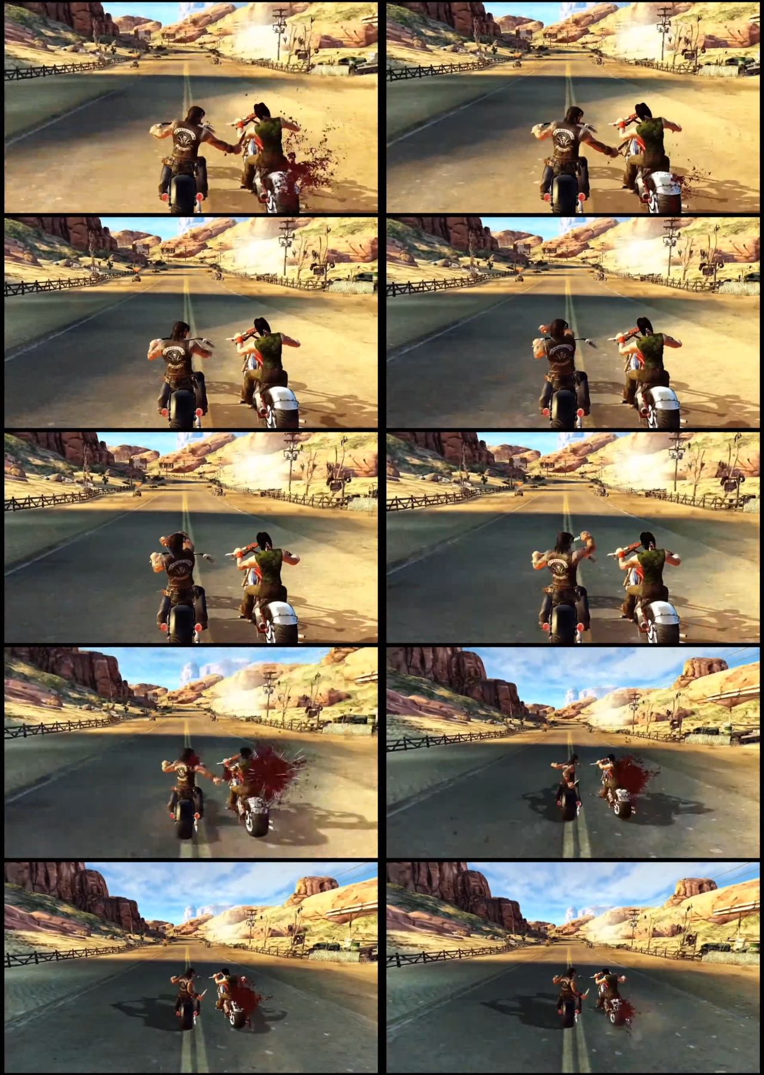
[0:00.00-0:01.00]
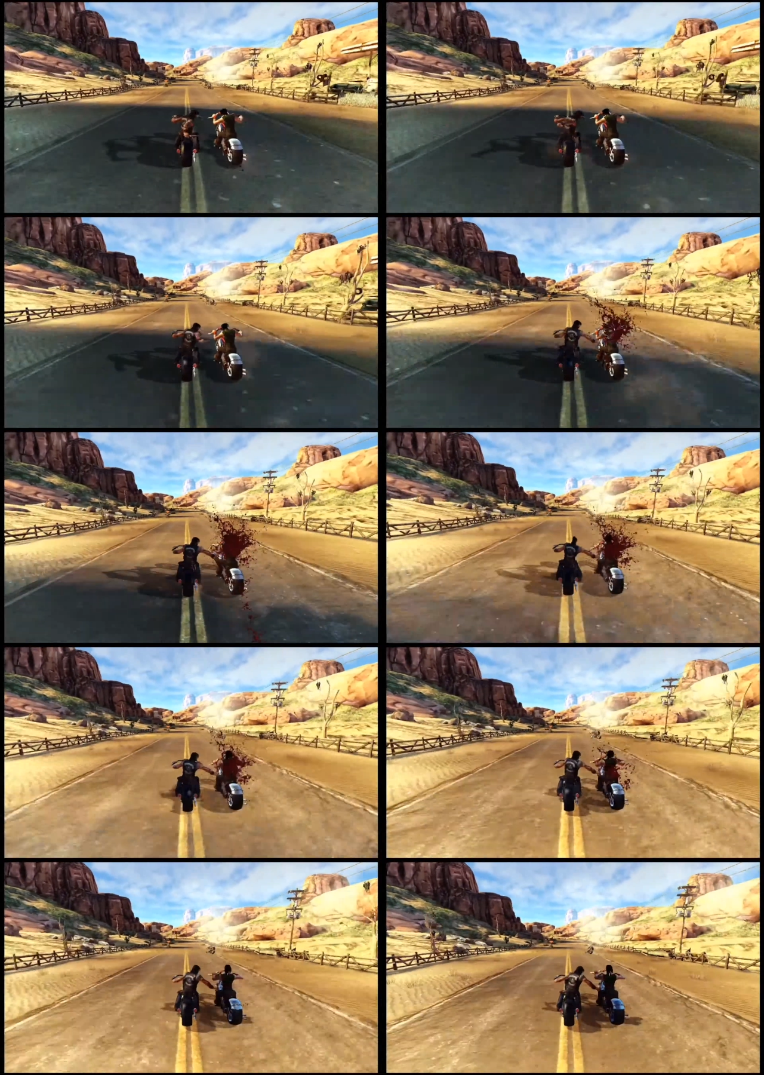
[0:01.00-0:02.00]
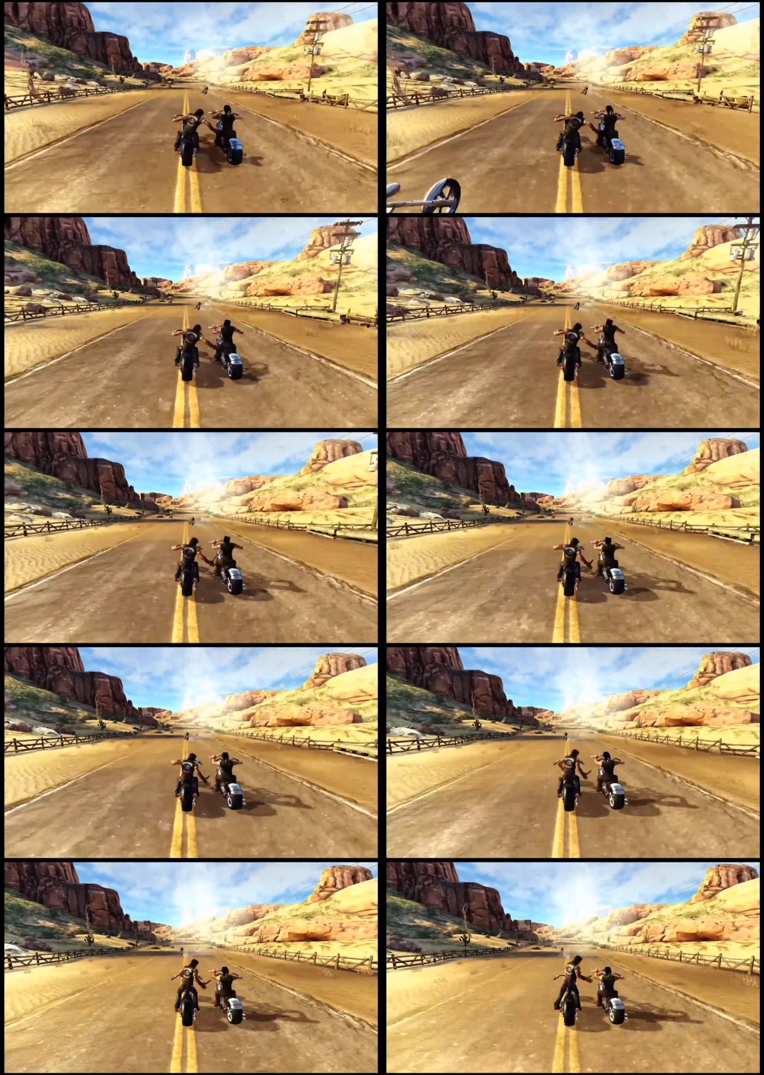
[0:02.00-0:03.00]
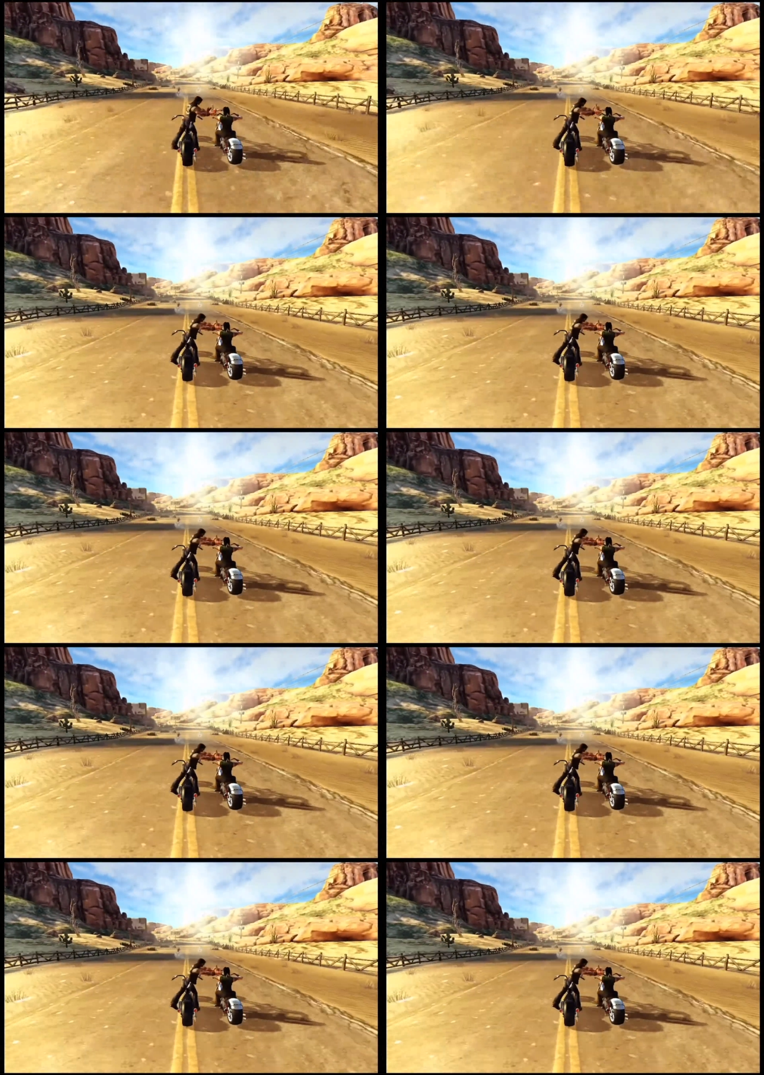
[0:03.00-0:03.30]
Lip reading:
No face is visible, so there are no lips to read.